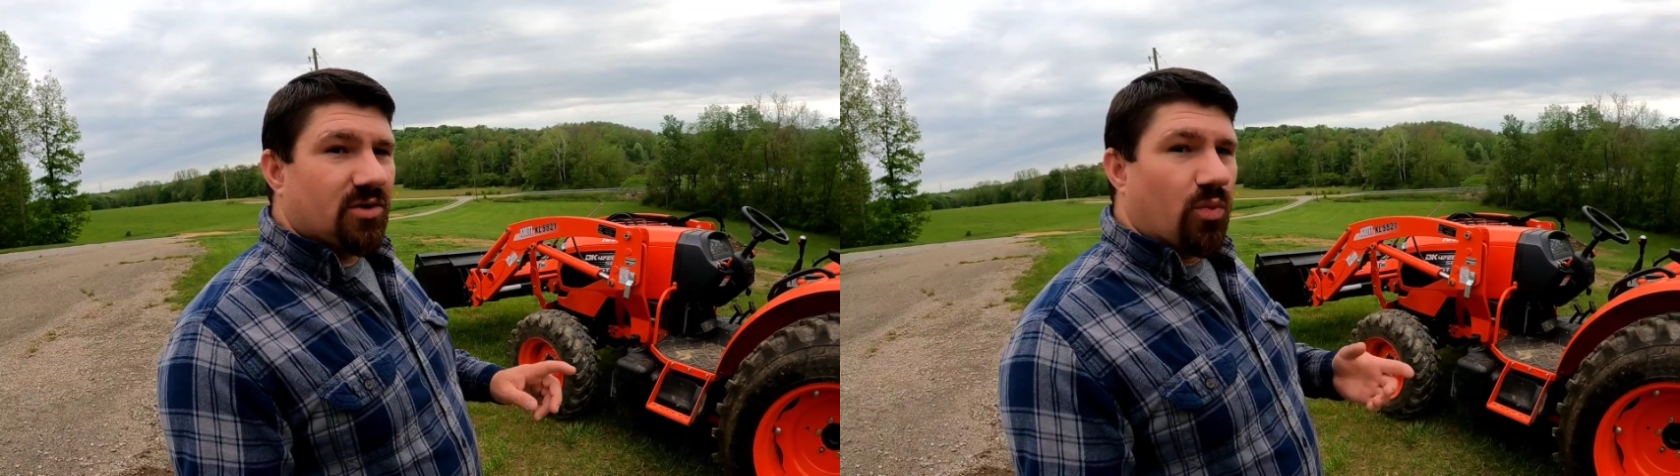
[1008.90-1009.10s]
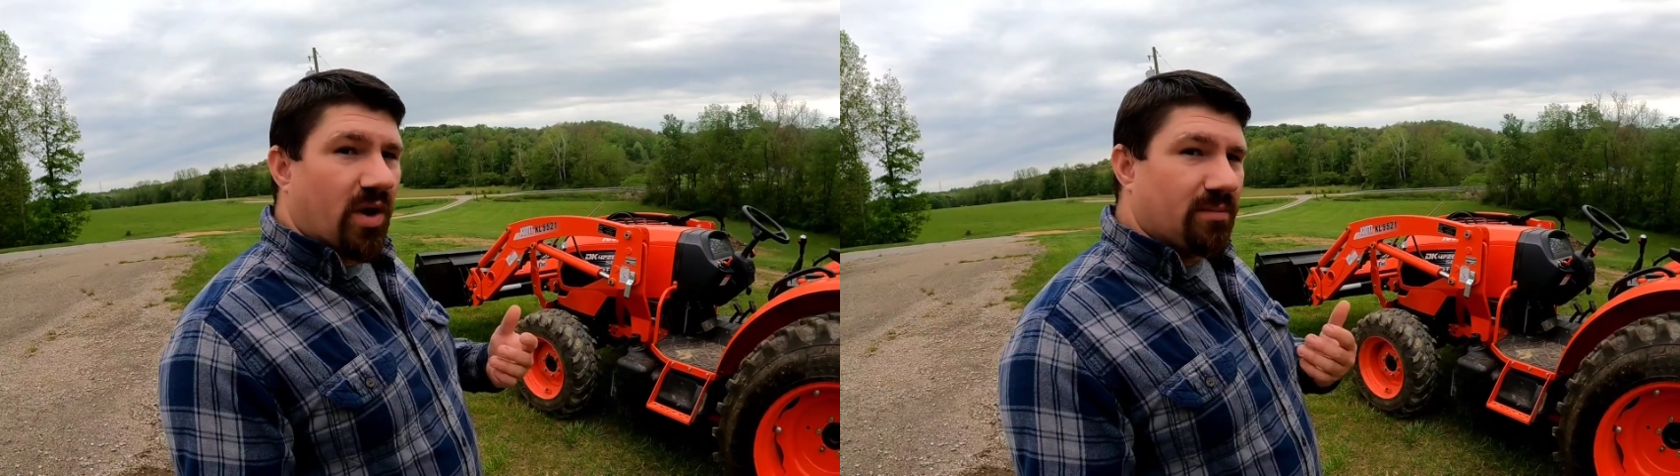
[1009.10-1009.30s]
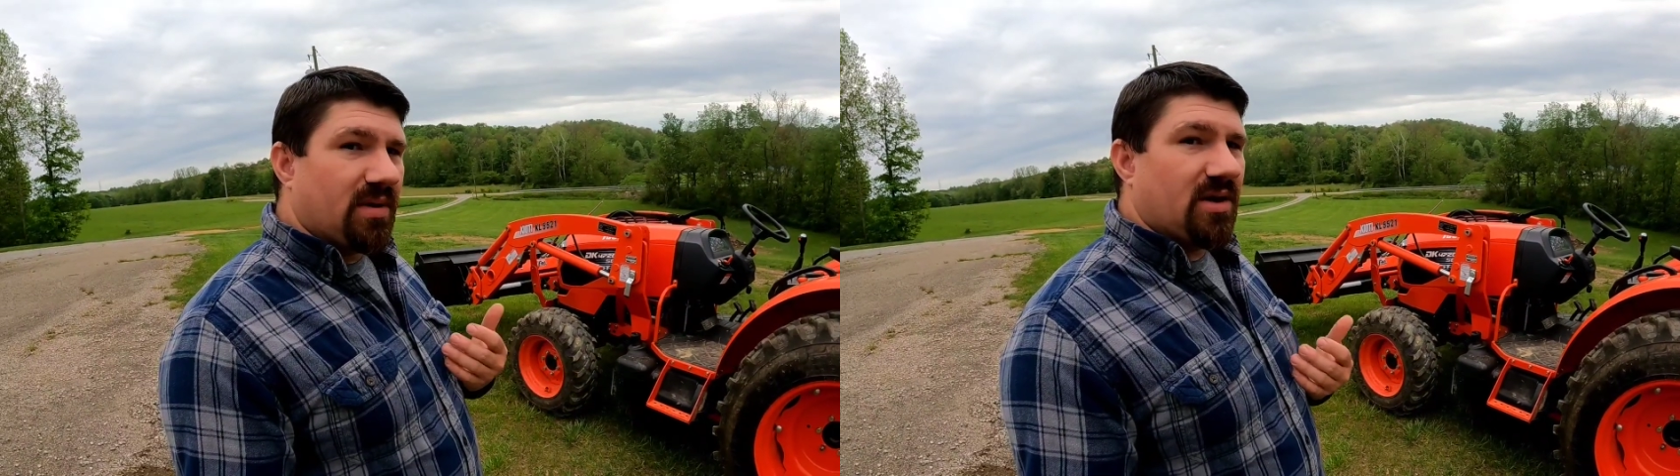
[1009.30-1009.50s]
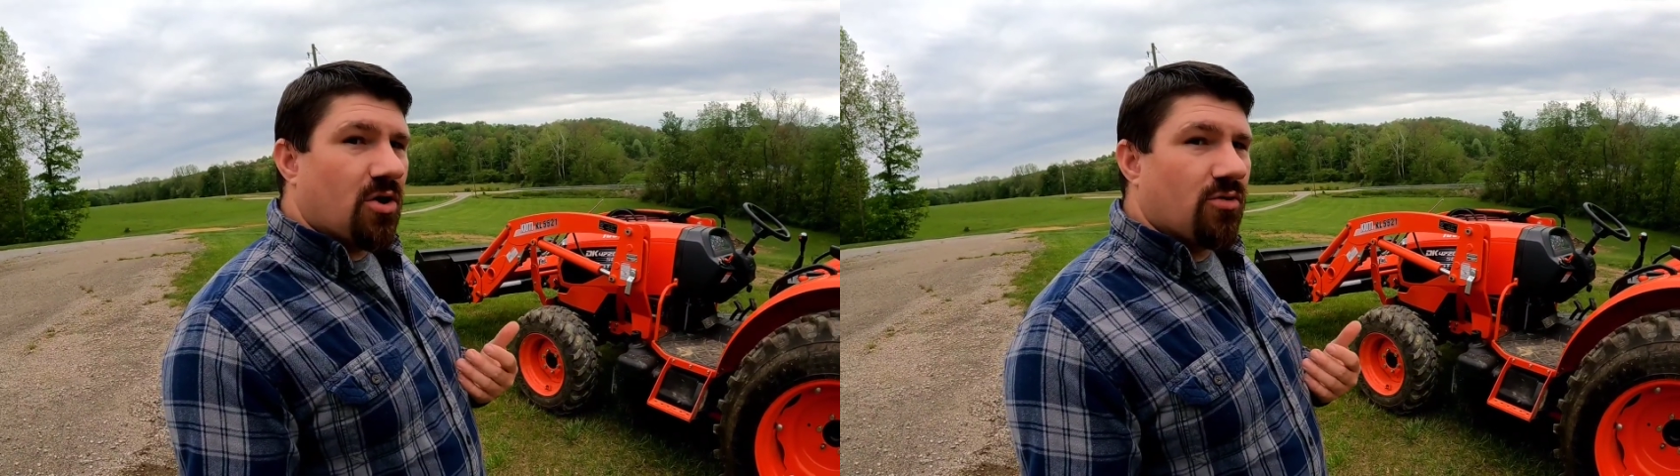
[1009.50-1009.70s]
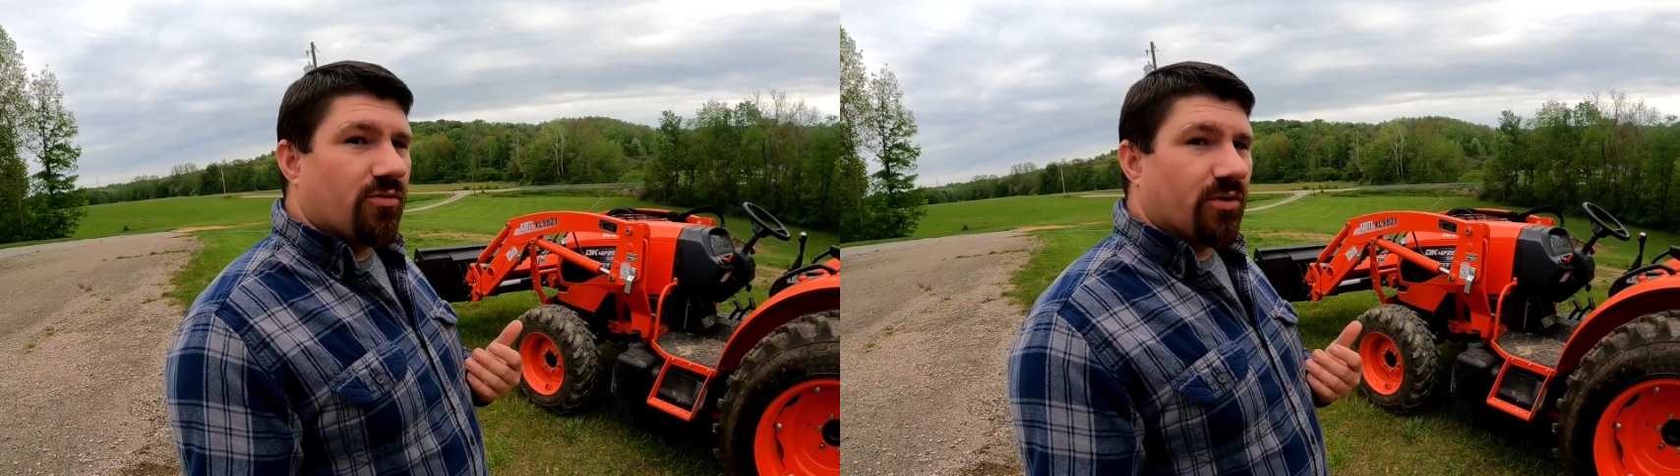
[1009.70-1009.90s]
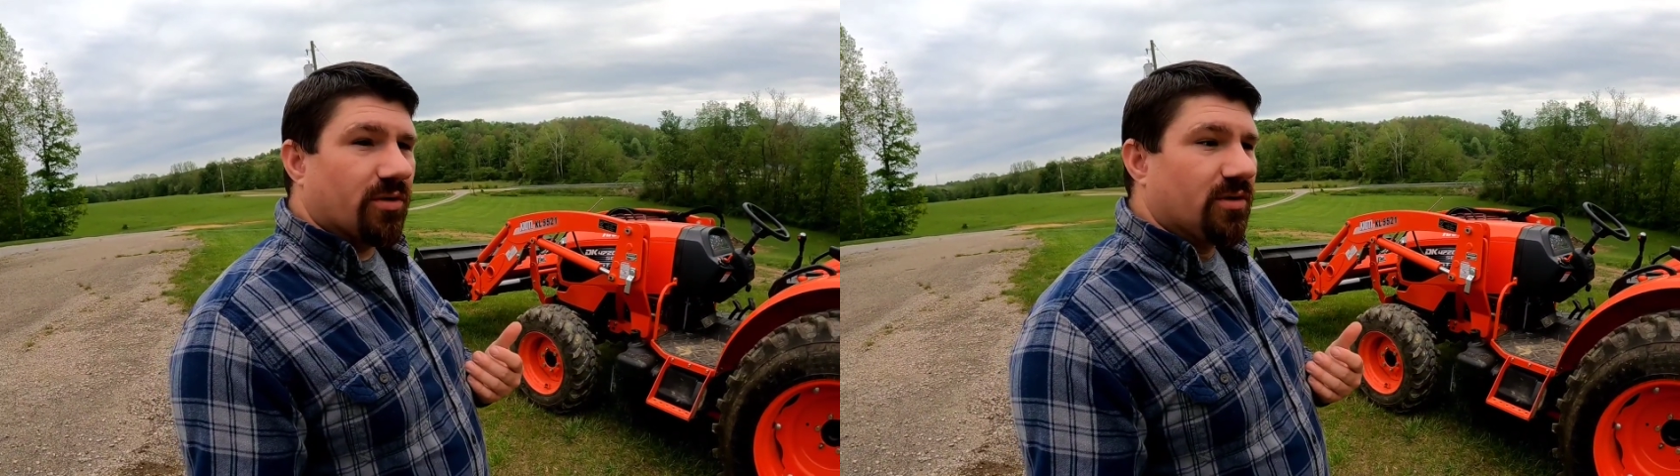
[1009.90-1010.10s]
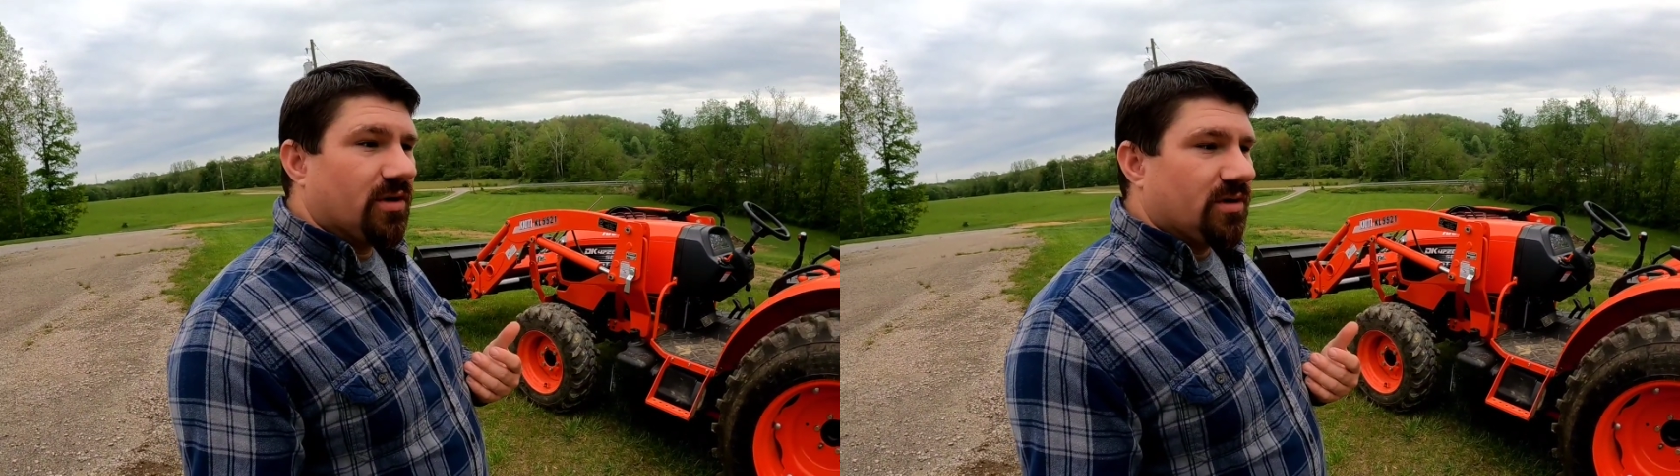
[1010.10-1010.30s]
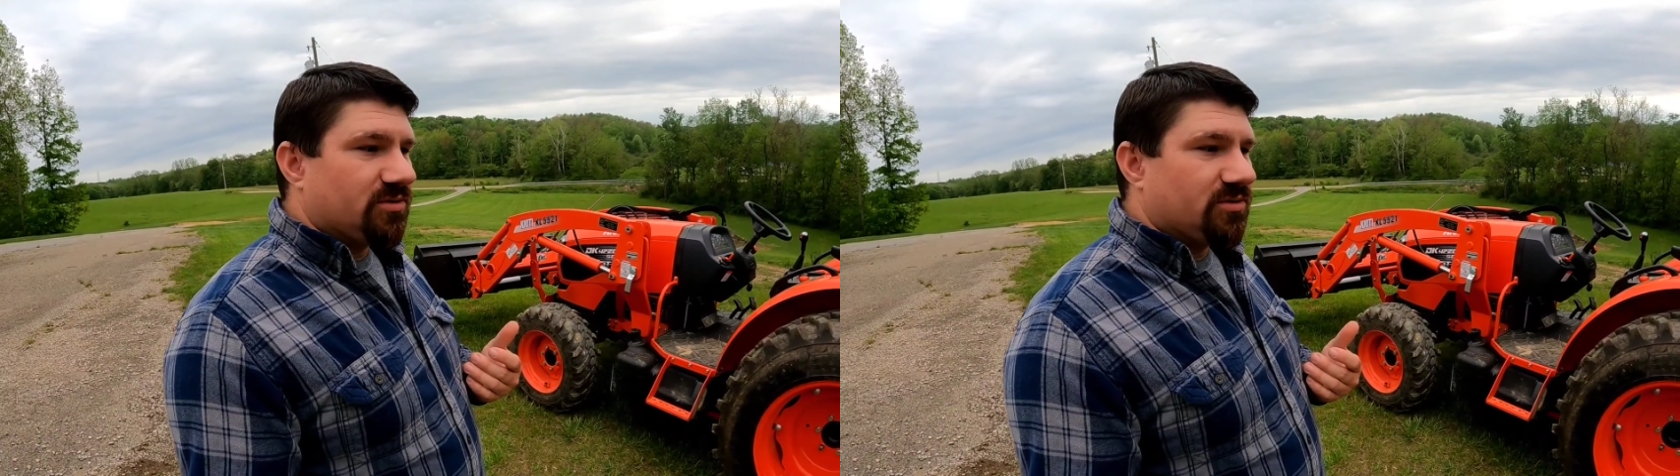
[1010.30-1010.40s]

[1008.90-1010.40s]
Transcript: to win me over,